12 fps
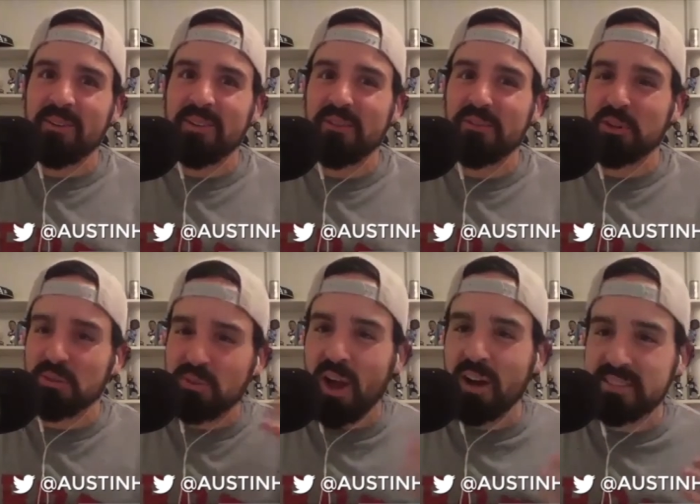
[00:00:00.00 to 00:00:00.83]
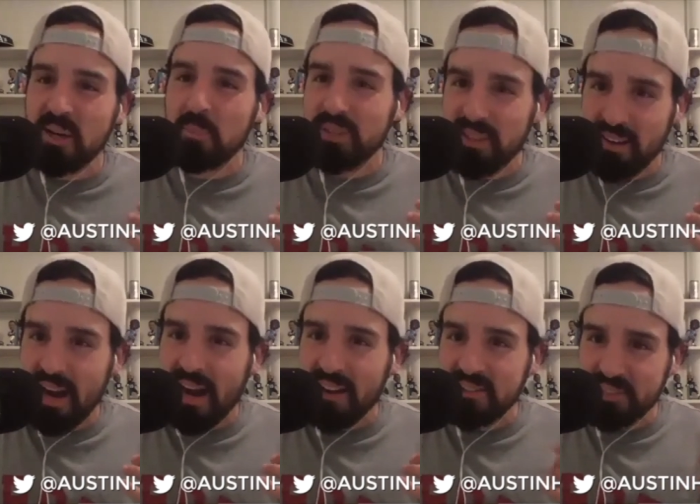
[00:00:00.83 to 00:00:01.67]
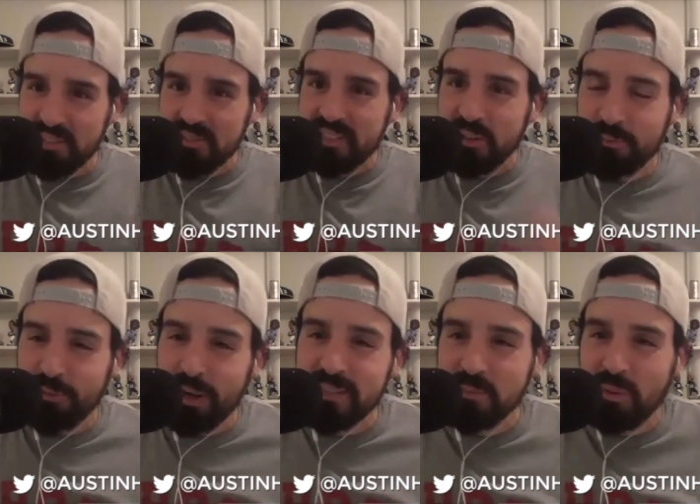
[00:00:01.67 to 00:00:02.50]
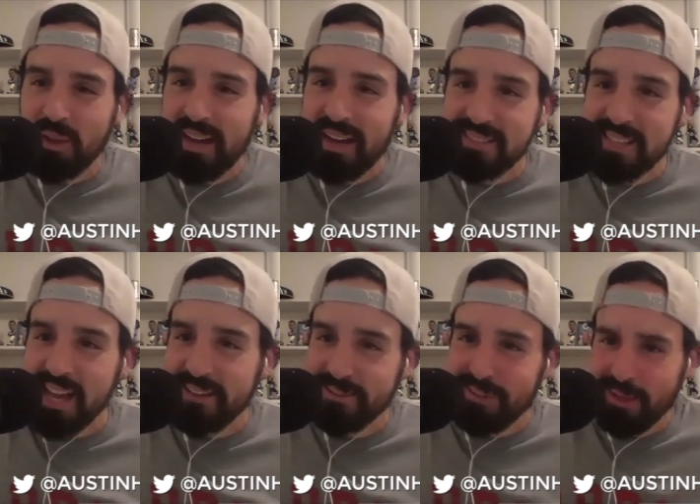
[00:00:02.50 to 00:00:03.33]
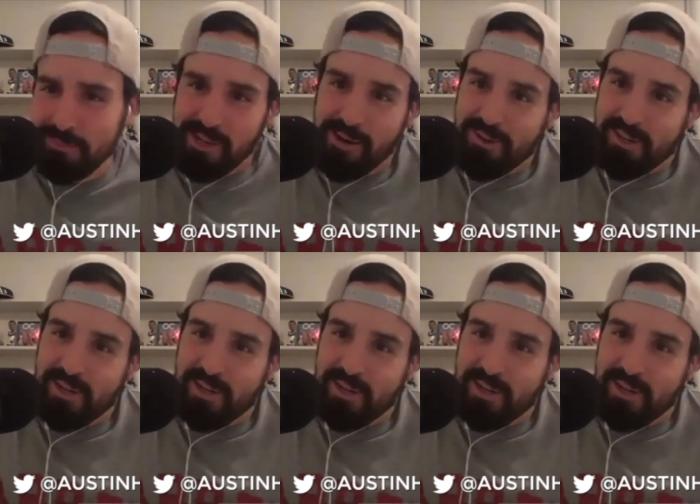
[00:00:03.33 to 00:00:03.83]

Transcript: if you're locked up in your house and you see your friends playing outside, you're like, well, I want to go